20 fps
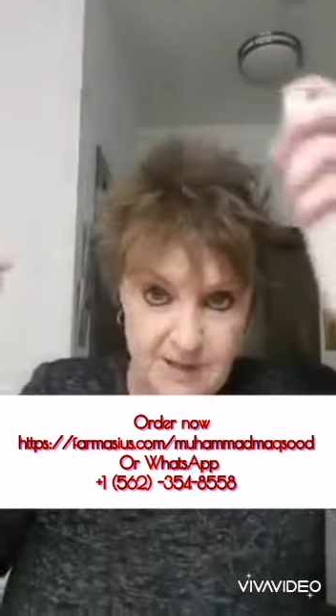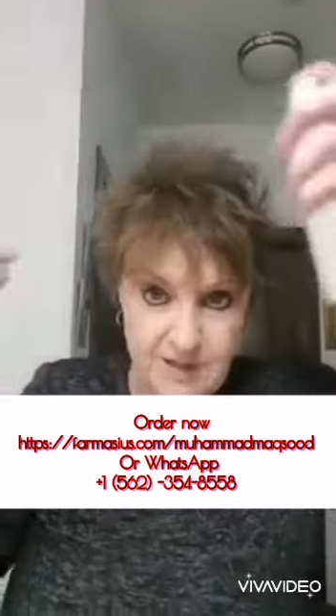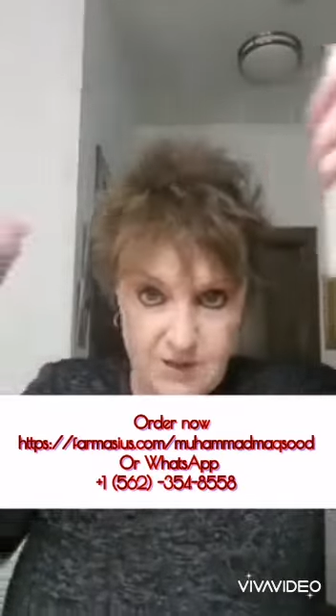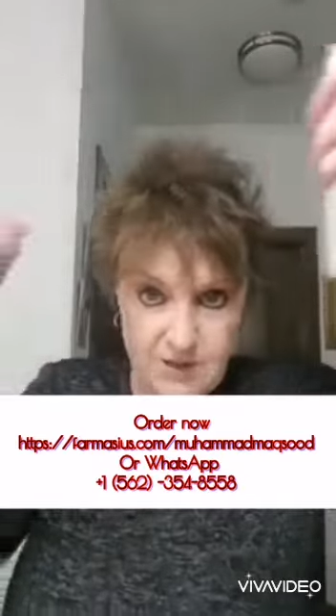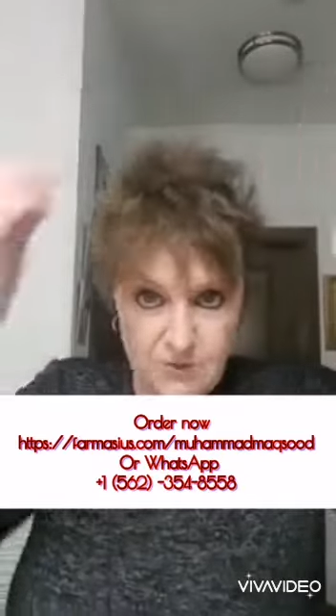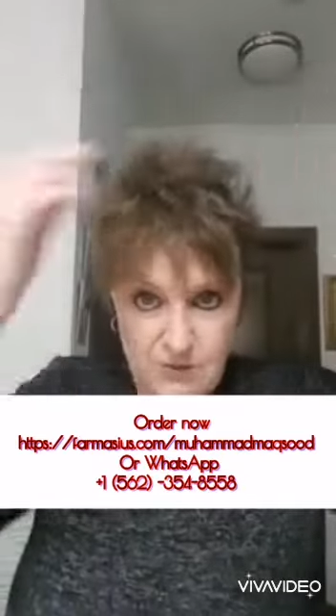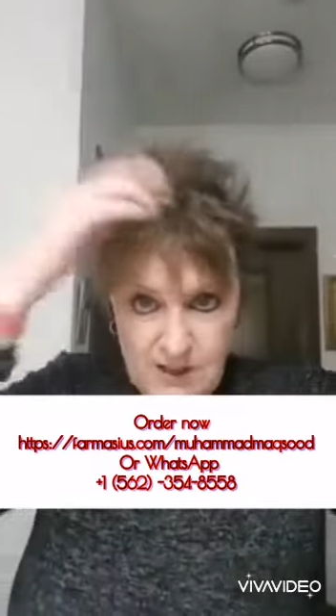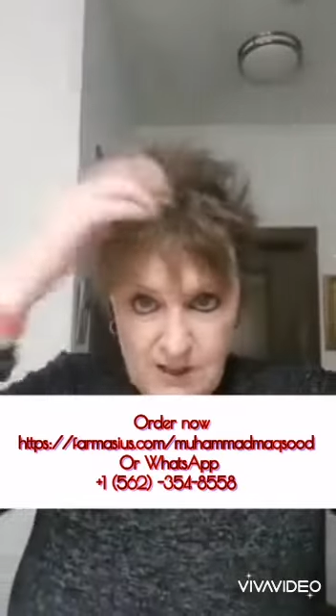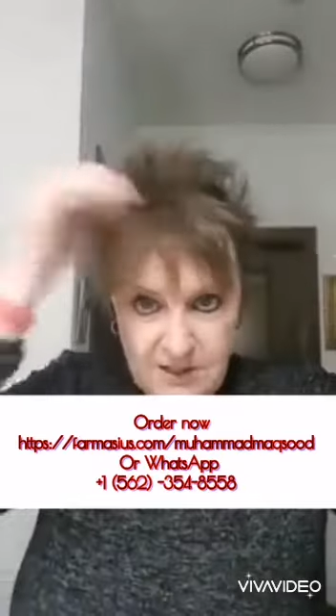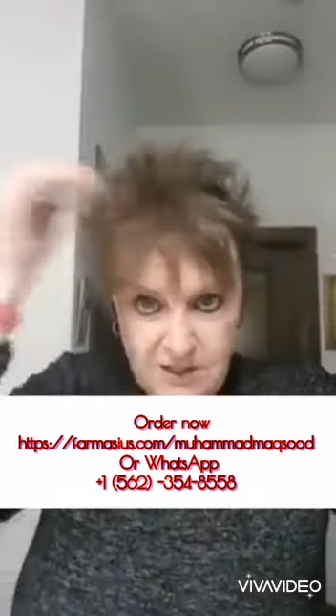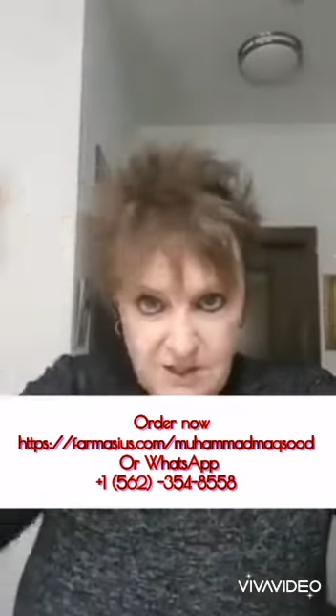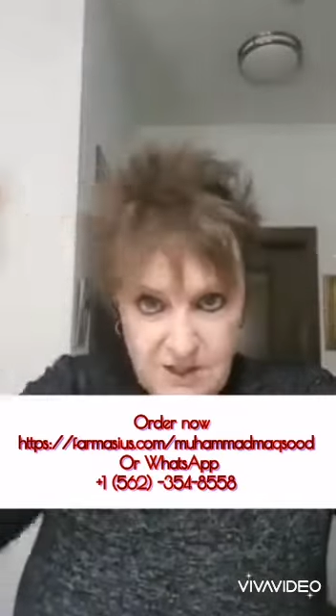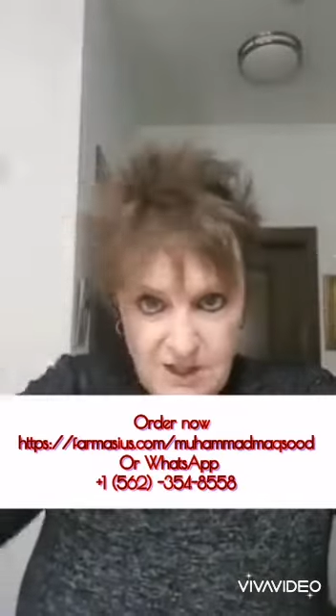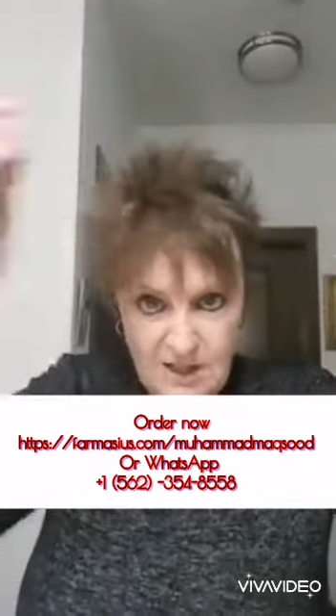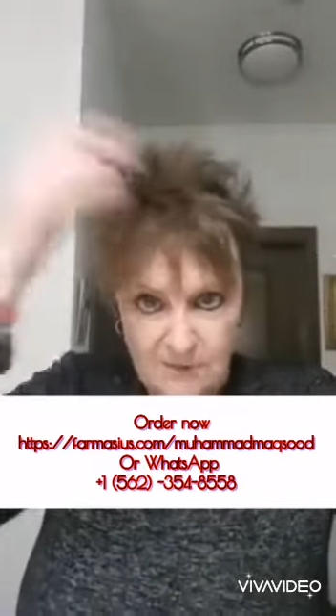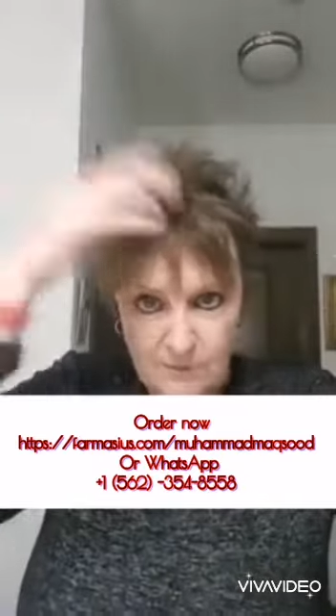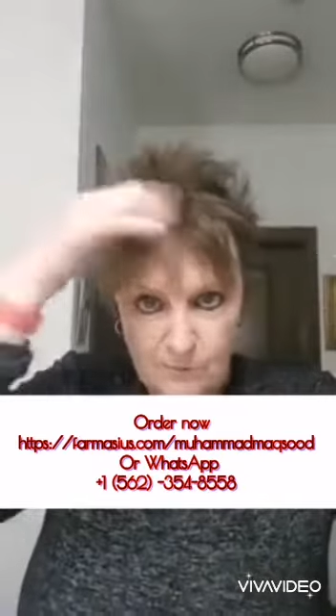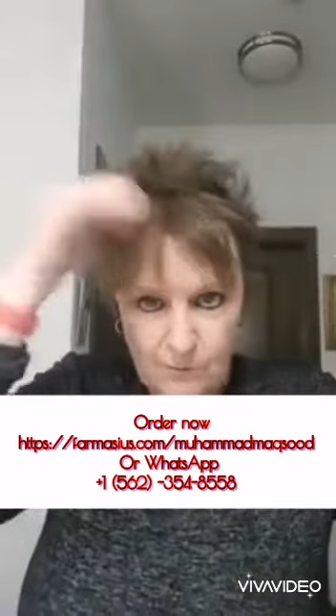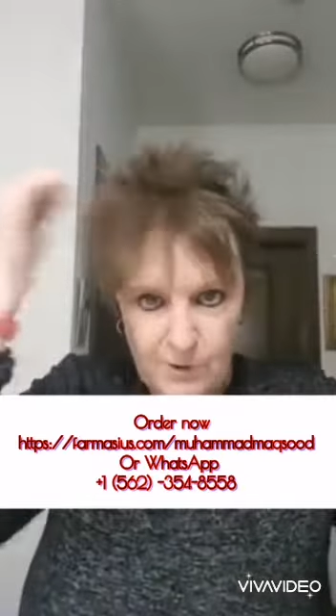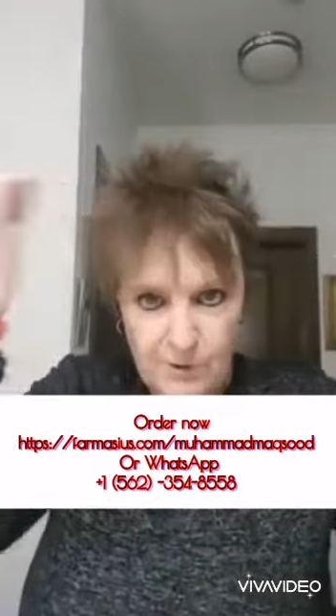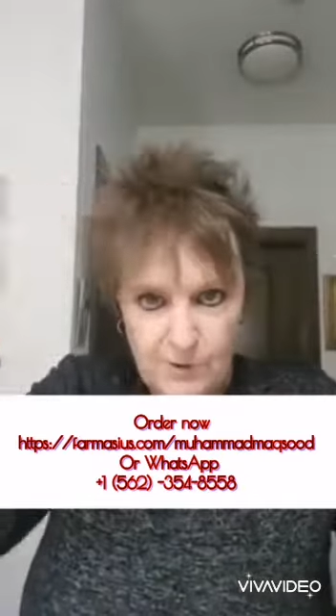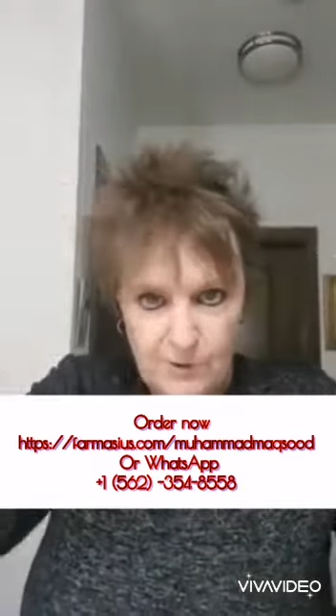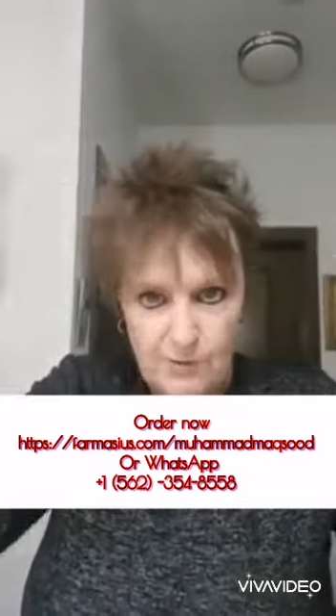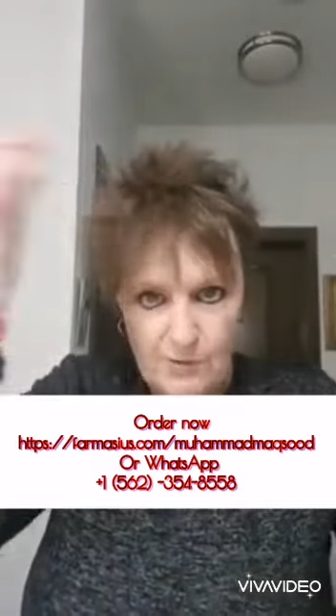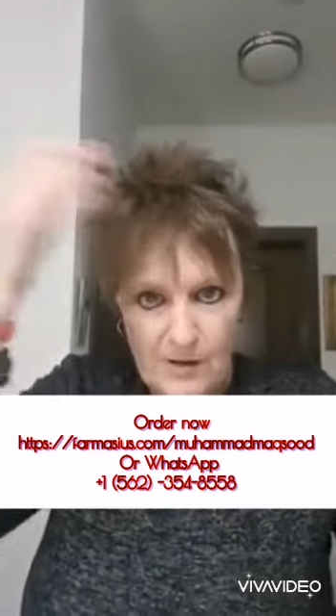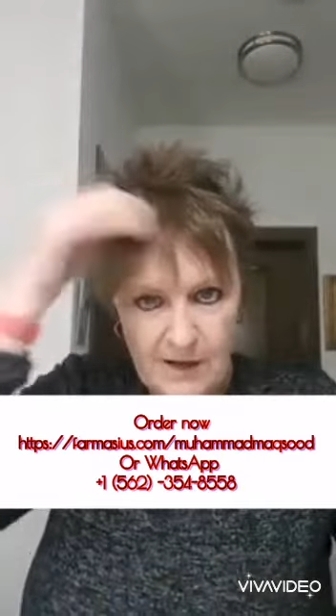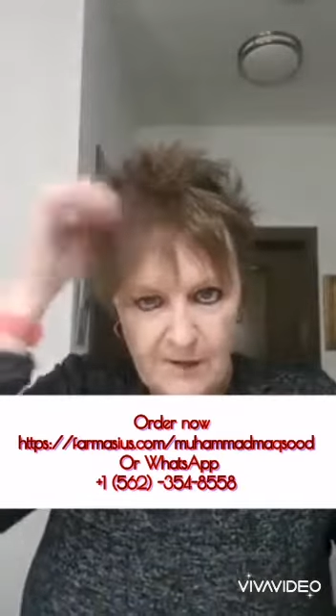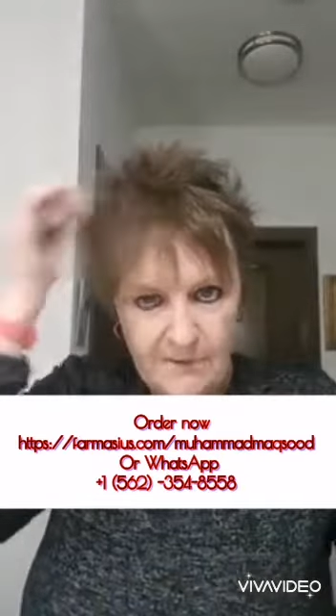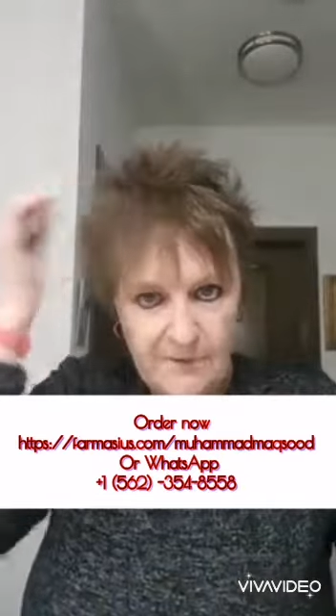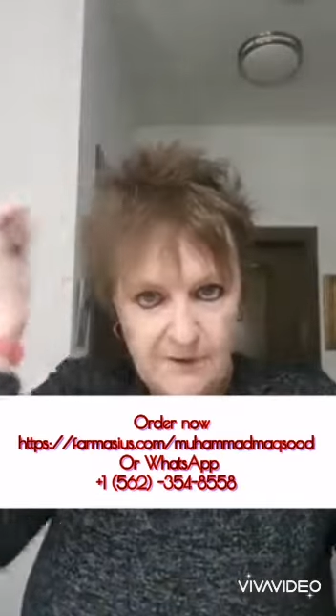best dry
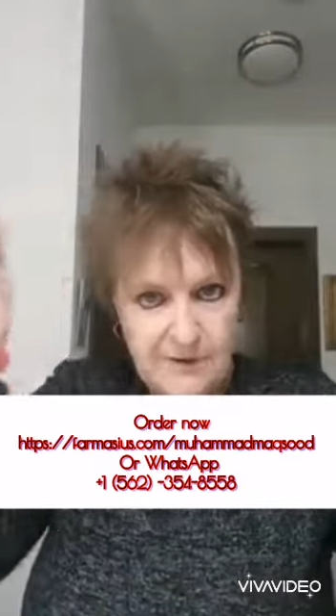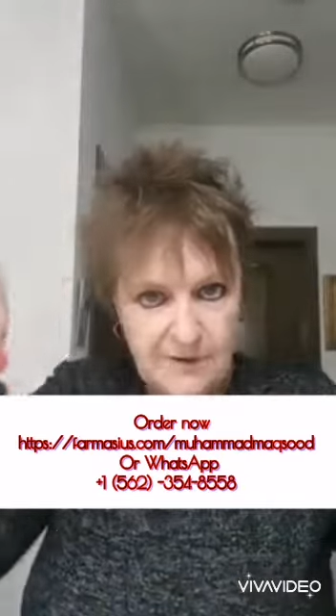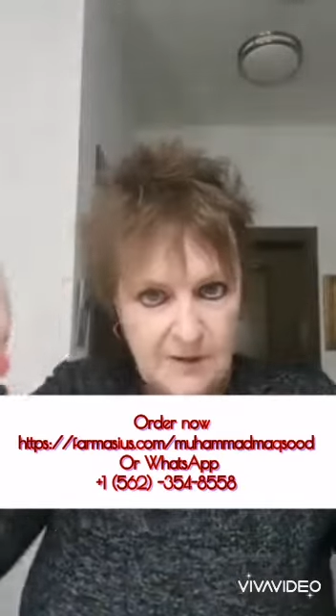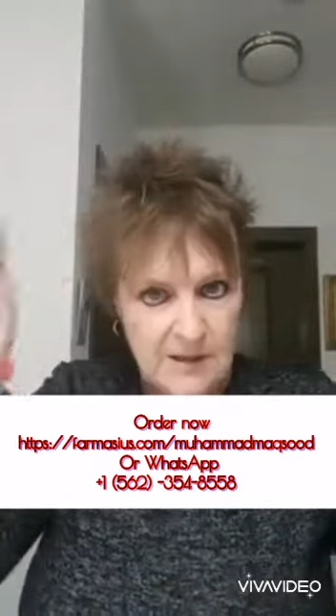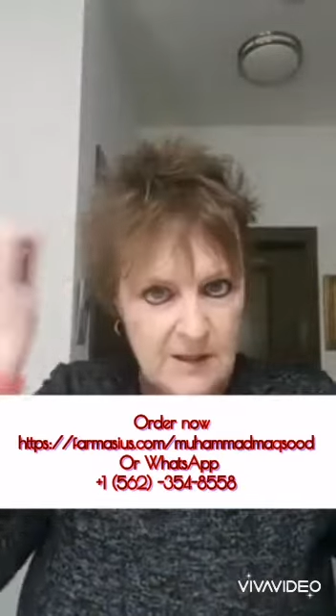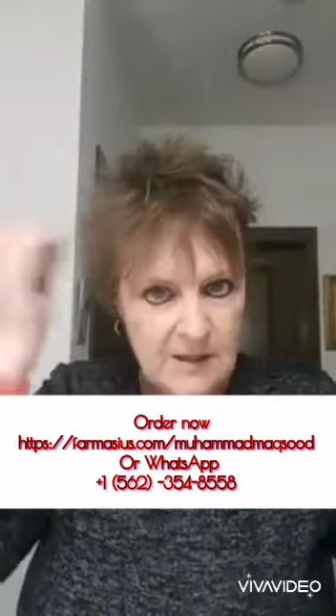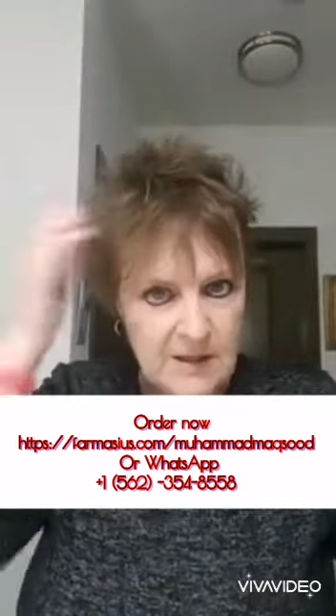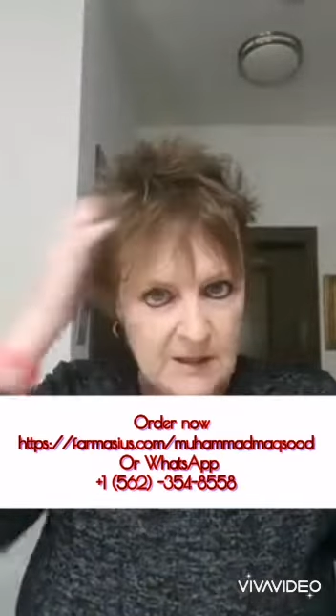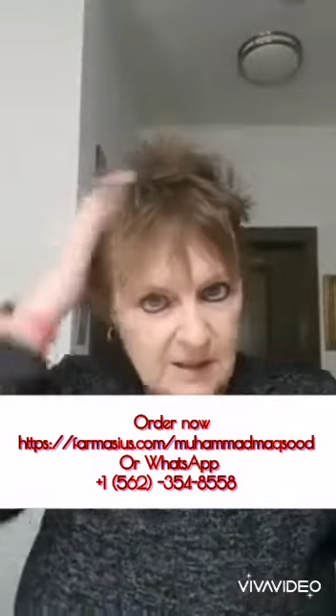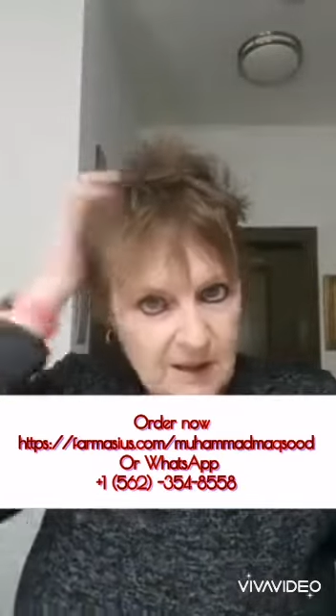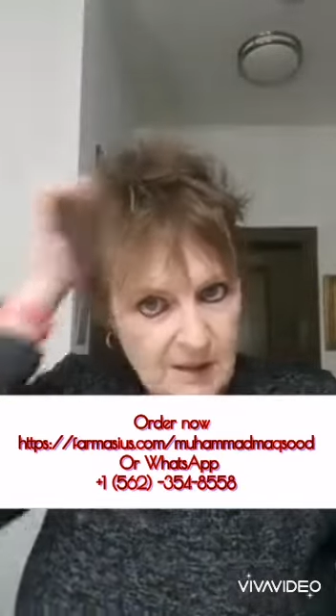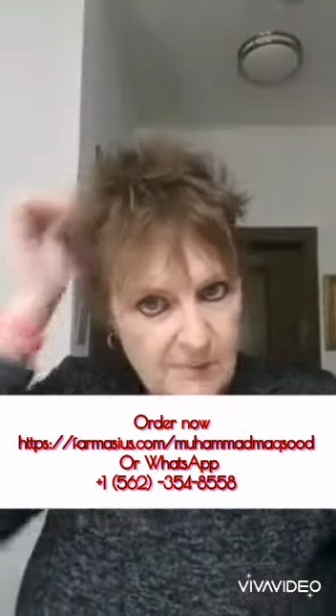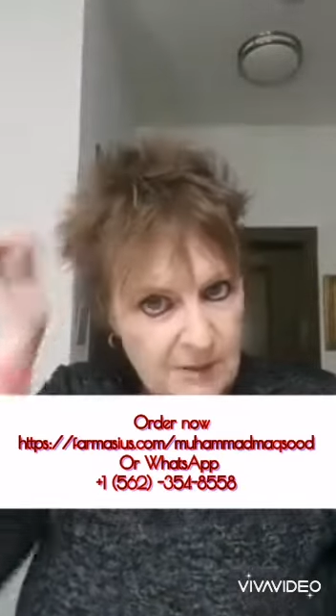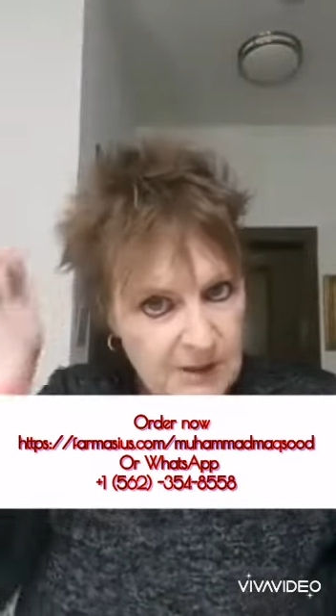shampoo ever.